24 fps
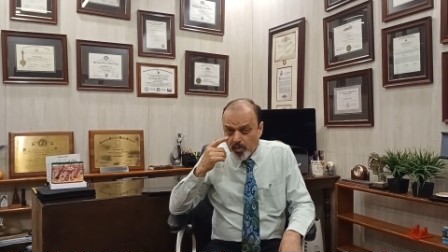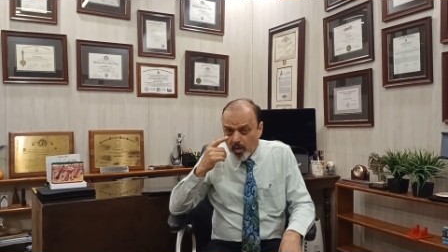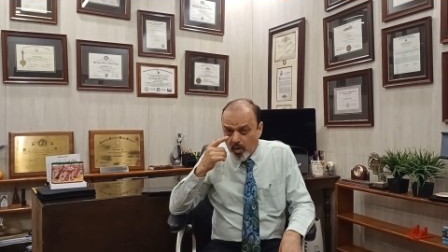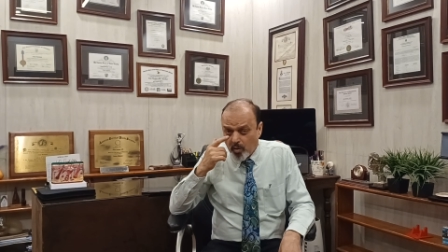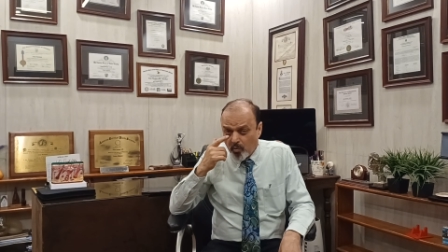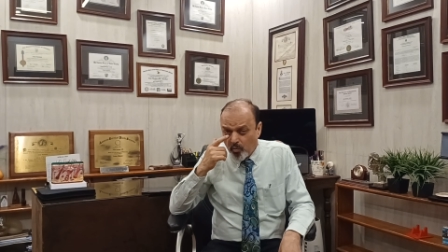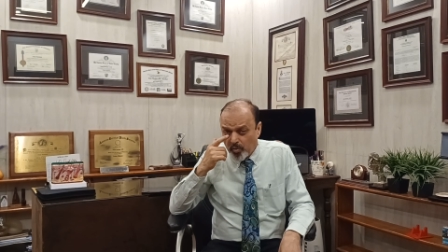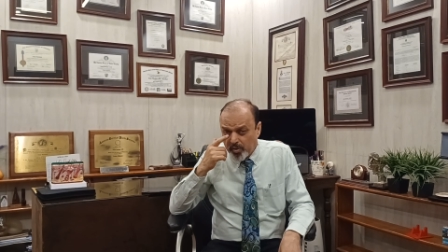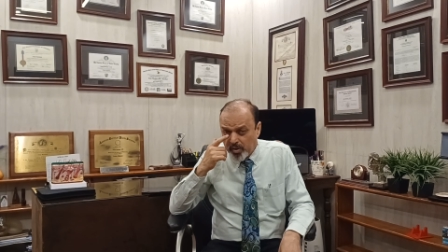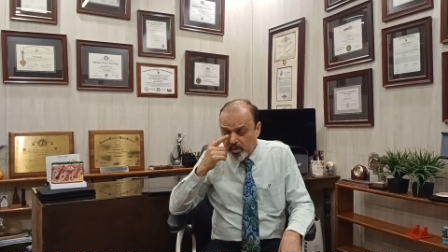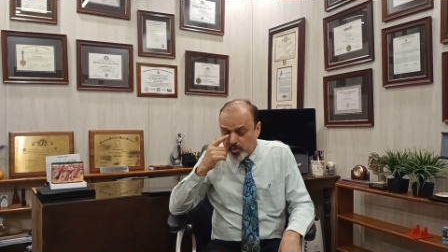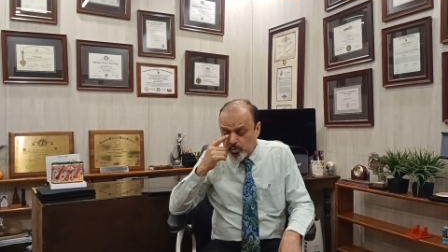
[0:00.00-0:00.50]

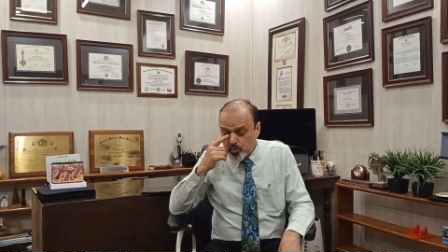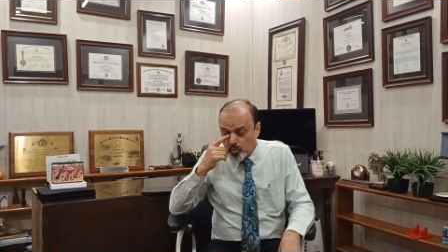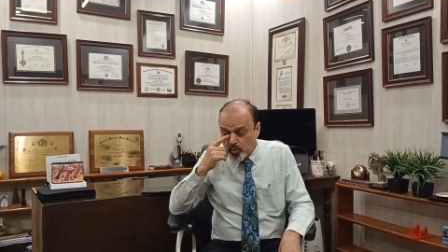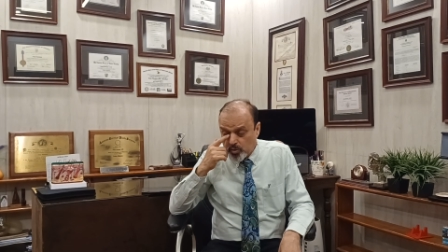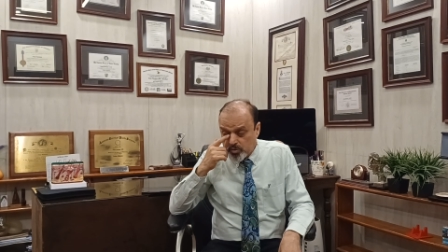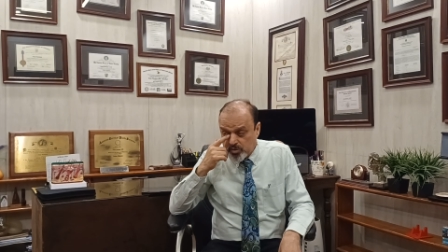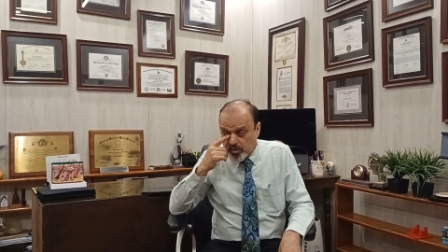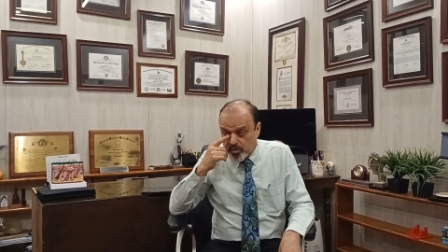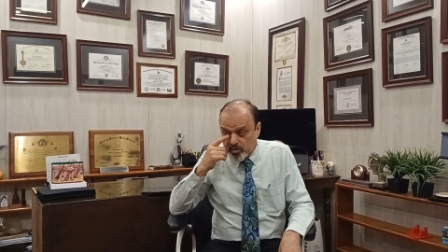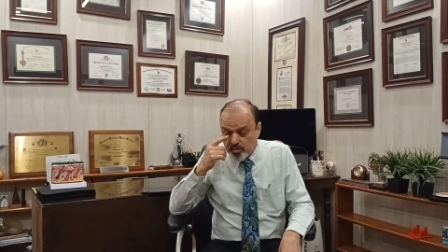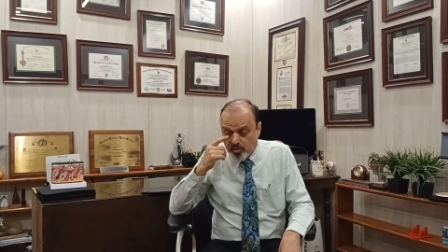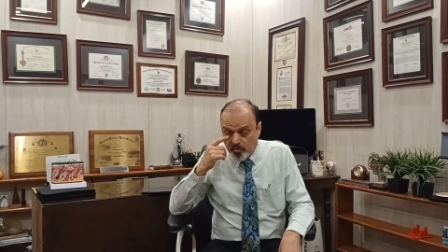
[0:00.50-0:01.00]
One has to
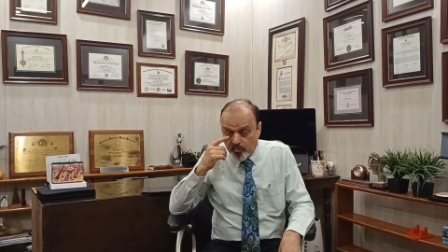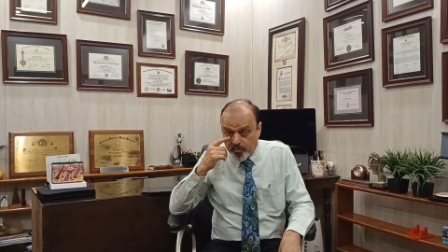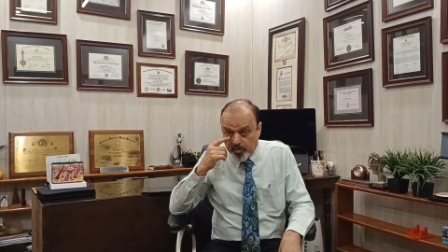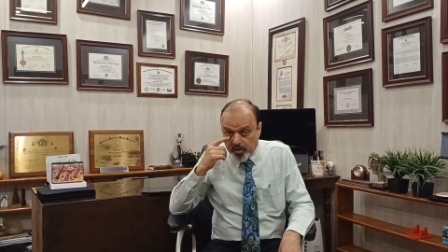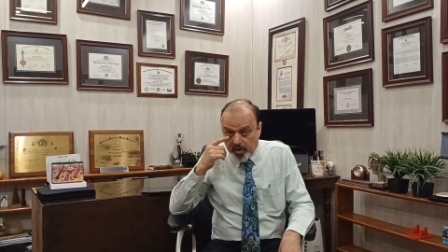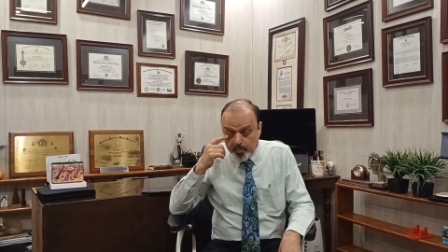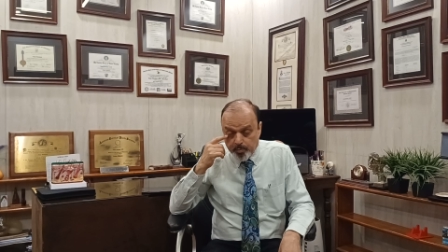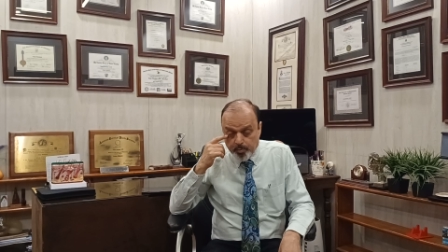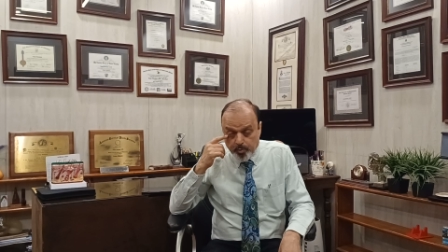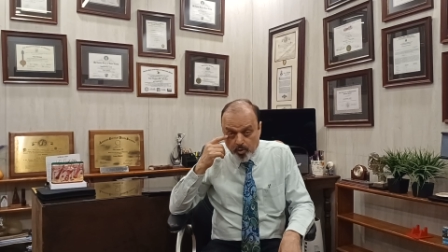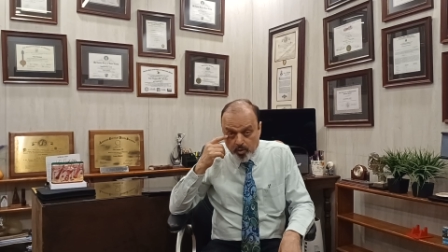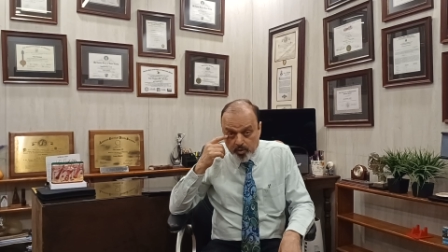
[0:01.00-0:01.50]
assess the
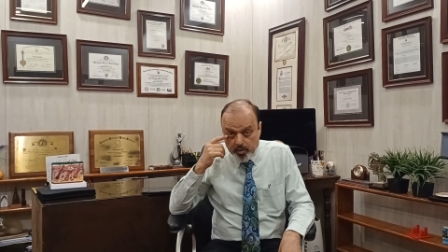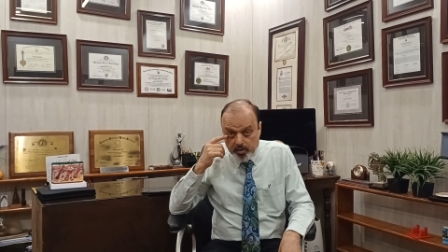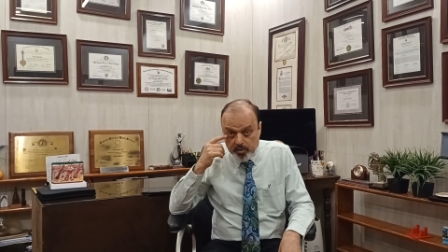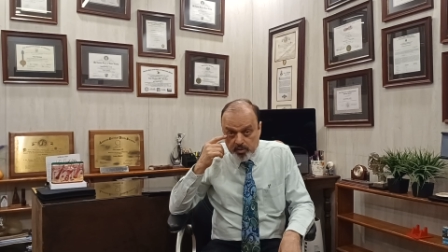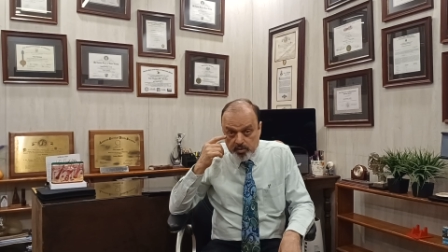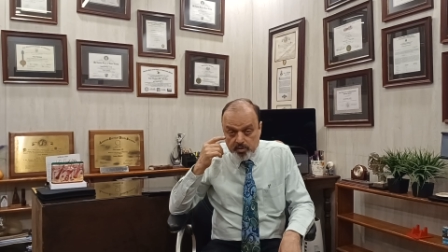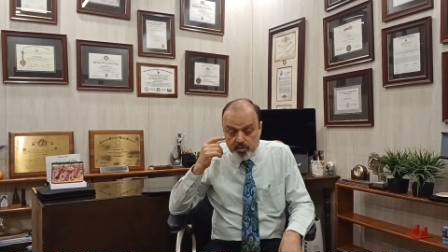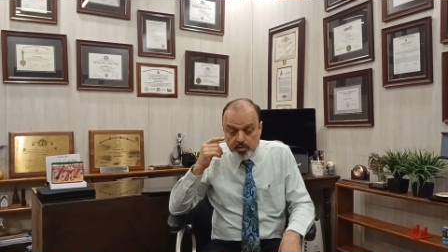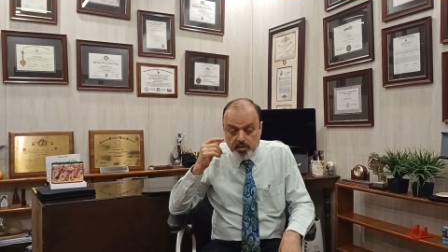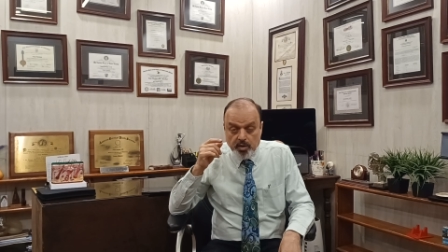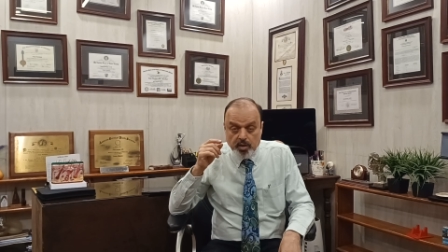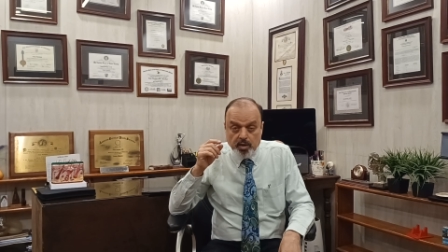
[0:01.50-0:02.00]
fat
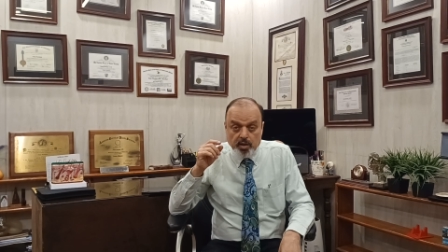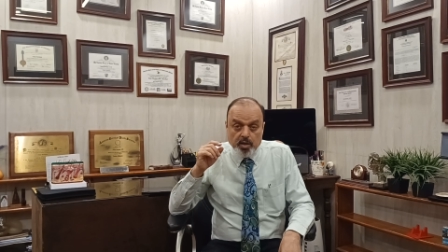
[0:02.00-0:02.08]
pockets,